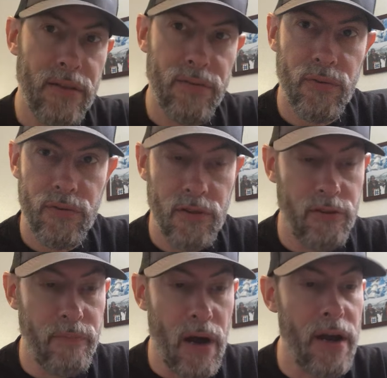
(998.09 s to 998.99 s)
this was
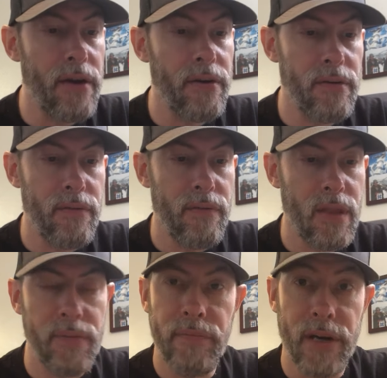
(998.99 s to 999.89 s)
inspired
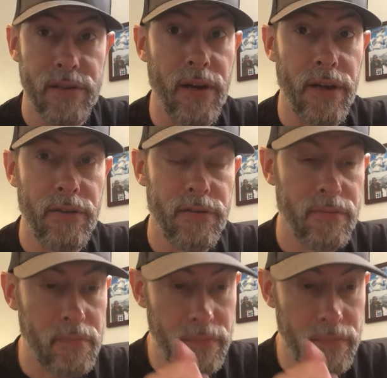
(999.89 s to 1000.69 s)
by Tice